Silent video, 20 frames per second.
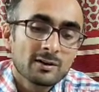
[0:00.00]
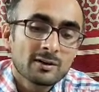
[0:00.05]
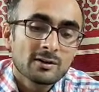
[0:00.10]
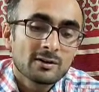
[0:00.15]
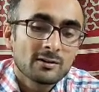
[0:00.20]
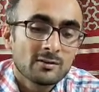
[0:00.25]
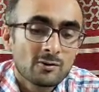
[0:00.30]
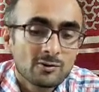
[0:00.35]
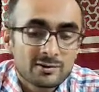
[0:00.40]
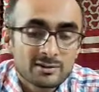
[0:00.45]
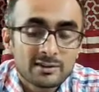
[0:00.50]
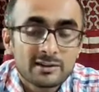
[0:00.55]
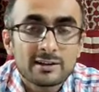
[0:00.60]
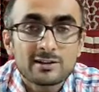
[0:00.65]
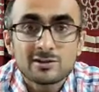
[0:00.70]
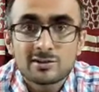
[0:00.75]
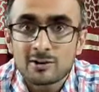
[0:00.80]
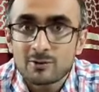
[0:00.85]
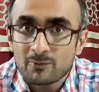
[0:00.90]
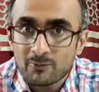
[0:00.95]

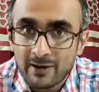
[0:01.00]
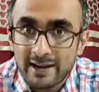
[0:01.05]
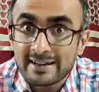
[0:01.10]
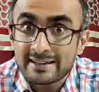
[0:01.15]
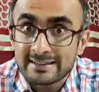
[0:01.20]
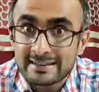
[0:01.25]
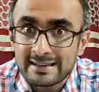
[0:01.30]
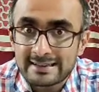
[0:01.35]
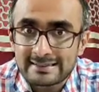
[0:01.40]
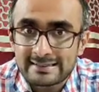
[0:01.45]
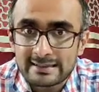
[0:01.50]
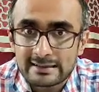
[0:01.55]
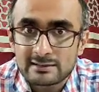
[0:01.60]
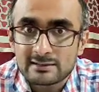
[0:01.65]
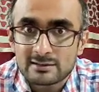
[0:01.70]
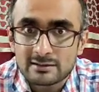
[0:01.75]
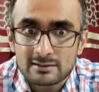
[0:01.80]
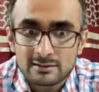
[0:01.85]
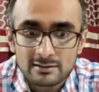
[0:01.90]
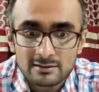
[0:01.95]
oxidation of fatty
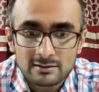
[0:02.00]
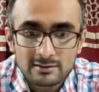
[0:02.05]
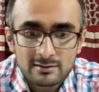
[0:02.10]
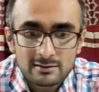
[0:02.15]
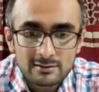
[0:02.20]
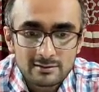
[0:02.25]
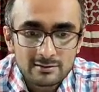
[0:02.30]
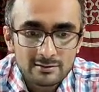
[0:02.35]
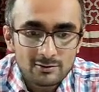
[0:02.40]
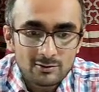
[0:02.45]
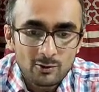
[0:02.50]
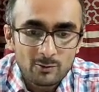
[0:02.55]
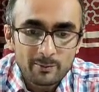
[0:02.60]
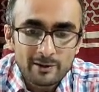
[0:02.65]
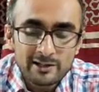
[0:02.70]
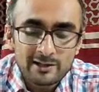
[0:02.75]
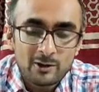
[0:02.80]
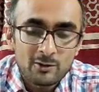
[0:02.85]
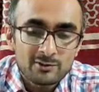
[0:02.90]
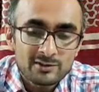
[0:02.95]
acids. So
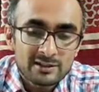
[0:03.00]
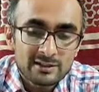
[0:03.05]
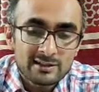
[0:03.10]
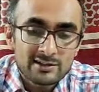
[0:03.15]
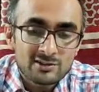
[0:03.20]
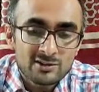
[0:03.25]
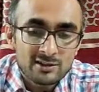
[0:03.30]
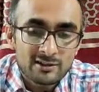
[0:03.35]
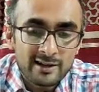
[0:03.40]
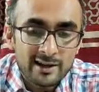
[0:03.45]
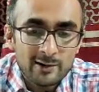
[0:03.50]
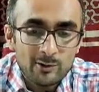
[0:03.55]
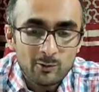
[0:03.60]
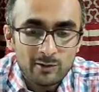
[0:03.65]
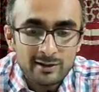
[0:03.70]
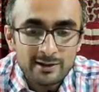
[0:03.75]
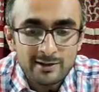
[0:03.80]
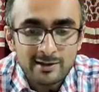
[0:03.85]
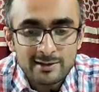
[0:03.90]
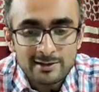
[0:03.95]
beta oxidation can
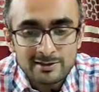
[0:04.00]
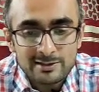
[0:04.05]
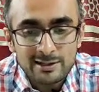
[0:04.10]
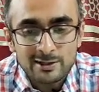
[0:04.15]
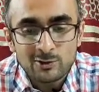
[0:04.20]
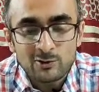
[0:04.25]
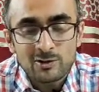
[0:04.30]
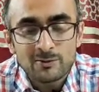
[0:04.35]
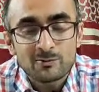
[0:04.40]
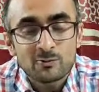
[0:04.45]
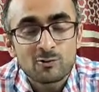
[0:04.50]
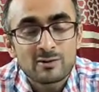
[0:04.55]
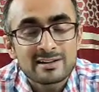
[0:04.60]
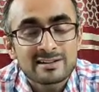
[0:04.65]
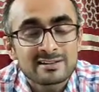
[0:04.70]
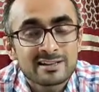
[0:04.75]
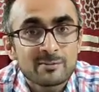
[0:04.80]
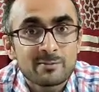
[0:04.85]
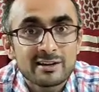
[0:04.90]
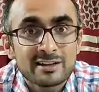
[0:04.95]
only continue if
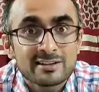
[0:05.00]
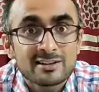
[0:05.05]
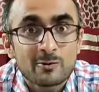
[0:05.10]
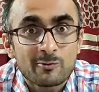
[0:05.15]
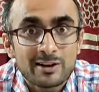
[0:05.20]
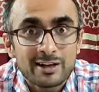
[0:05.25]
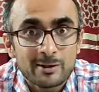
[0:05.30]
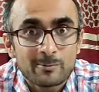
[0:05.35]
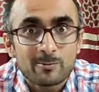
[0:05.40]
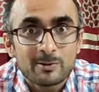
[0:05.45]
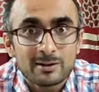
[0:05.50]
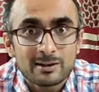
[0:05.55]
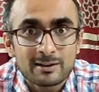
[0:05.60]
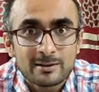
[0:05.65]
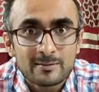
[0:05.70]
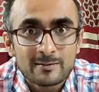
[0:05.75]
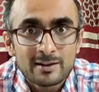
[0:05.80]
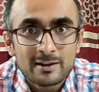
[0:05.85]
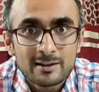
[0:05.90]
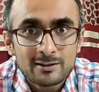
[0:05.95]
coenzyme A is available.
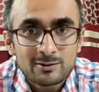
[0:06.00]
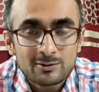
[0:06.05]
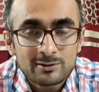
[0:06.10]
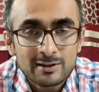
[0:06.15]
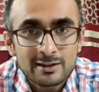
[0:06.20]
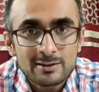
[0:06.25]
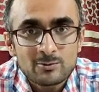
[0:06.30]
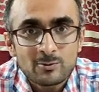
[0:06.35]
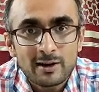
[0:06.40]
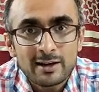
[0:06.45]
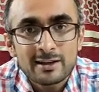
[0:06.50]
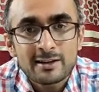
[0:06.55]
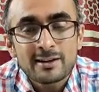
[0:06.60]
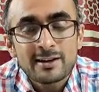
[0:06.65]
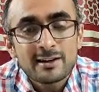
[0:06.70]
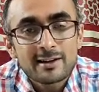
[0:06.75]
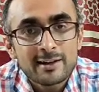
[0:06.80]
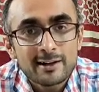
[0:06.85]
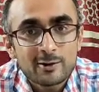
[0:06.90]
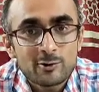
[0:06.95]
So that's why
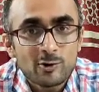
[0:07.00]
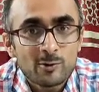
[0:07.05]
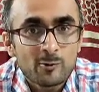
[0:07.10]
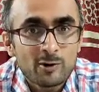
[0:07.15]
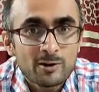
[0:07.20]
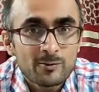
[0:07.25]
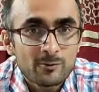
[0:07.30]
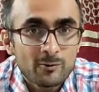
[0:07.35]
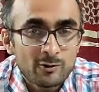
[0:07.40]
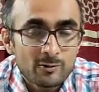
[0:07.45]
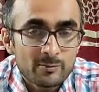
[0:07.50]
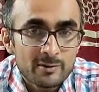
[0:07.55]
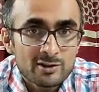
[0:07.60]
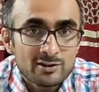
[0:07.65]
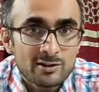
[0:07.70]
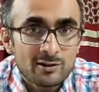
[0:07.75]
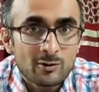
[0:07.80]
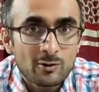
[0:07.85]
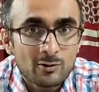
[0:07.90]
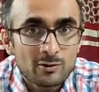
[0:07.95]
ketone body
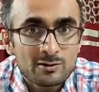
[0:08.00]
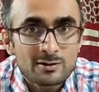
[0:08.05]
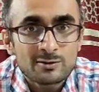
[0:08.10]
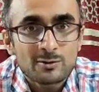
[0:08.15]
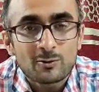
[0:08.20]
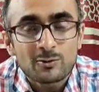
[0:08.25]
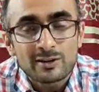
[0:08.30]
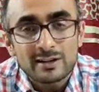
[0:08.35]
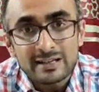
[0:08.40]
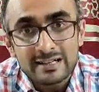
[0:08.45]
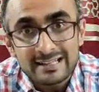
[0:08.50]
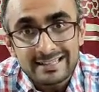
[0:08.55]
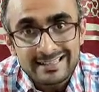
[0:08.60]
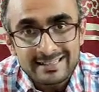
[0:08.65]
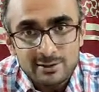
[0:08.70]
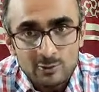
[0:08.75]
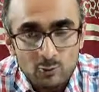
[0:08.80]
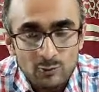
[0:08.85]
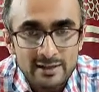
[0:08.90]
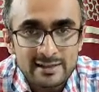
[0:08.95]
formation also
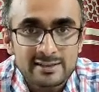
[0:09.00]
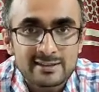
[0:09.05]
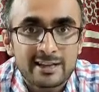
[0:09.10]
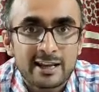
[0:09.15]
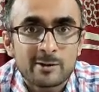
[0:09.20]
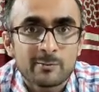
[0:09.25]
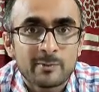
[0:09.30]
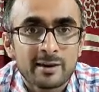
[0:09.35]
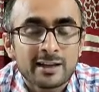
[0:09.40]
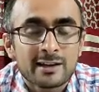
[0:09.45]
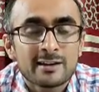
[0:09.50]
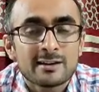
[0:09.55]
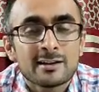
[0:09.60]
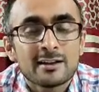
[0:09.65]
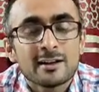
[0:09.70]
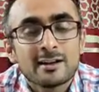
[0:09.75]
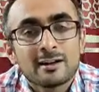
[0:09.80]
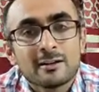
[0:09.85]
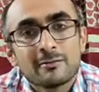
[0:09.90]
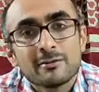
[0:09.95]
release coenzyme A
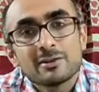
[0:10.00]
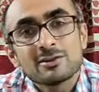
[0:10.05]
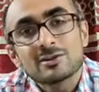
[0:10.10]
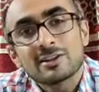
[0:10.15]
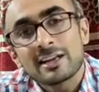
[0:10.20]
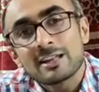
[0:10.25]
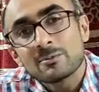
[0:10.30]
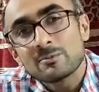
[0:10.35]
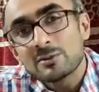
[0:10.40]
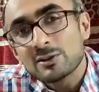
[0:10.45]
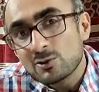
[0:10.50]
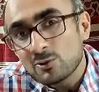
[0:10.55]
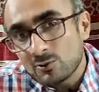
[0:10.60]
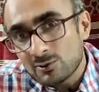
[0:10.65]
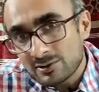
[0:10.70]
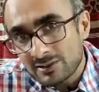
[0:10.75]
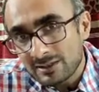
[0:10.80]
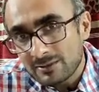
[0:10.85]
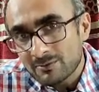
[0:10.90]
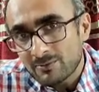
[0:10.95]
which can be
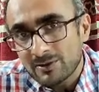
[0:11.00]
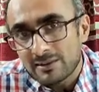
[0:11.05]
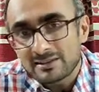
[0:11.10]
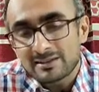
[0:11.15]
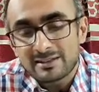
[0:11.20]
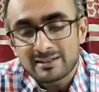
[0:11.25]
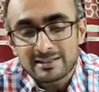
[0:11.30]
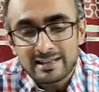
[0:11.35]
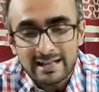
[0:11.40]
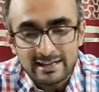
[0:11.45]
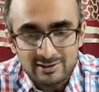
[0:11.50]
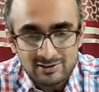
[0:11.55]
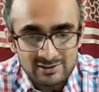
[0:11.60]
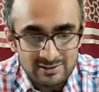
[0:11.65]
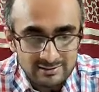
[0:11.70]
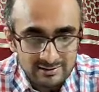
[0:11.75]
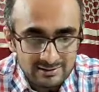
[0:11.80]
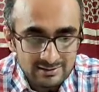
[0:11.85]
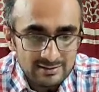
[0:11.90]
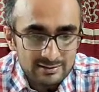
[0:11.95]
used in further
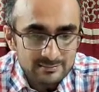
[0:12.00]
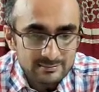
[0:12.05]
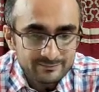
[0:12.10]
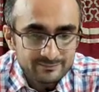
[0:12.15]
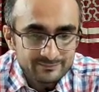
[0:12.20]
reactions.